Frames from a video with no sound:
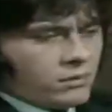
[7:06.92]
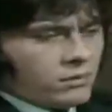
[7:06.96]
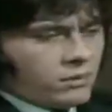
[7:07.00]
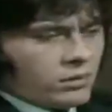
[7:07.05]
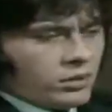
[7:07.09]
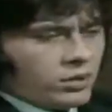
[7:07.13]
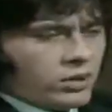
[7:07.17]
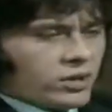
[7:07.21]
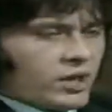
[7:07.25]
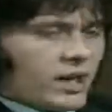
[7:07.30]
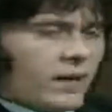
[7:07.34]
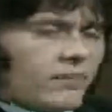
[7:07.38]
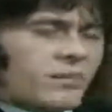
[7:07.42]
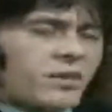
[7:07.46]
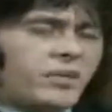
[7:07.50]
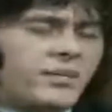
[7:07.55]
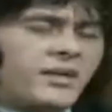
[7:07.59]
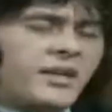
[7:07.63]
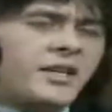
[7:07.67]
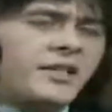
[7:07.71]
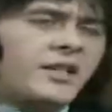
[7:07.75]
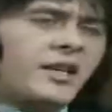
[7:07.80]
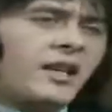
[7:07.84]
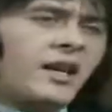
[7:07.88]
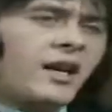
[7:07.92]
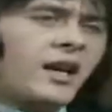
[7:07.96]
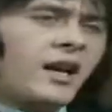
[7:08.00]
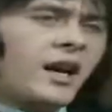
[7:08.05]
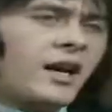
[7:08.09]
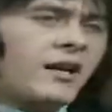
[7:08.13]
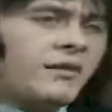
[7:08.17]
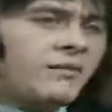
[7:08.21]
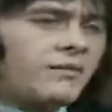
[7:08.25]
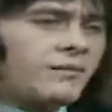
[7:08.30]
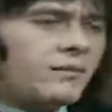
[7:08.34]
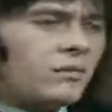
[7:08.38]
just happen to be easily
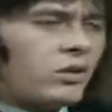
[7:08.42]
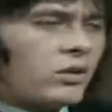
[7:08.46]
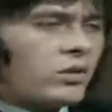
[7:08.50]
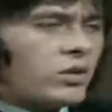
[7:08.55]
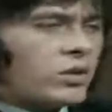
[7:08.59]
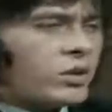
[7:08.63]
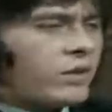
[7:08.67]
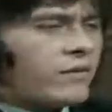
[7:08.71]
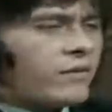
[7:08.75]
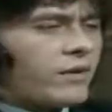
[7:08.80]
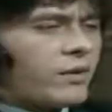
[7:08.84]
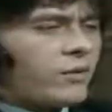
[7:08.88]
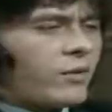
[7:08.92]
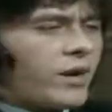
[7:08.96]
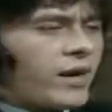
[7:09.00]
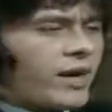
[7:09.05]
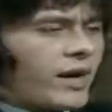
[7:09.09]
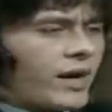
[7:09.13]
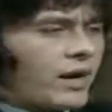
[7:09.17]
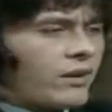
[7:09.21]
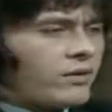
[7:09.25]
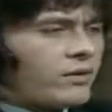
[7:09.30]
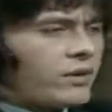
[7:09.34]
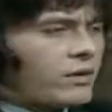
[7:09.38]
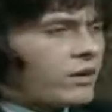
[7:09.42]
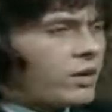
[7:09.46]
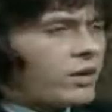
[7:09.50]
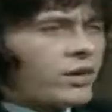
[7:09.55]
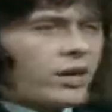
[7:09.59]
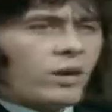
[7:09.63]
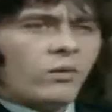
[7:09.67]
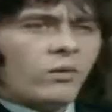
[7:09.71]
led, always look for the way out, and I've got no